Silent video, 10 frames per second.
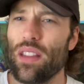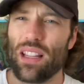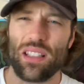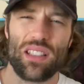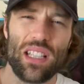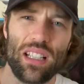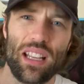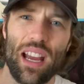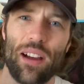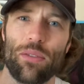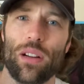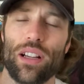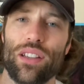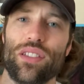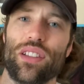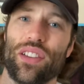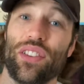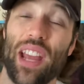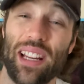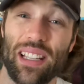That's a seated calf raise, a
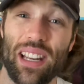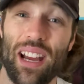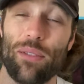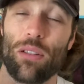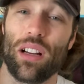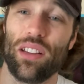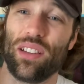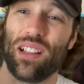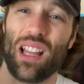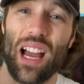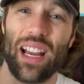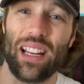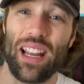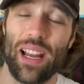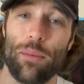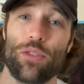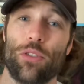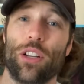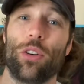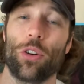standing calf raise, and a lying
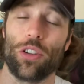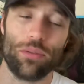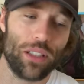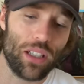hamstring curl.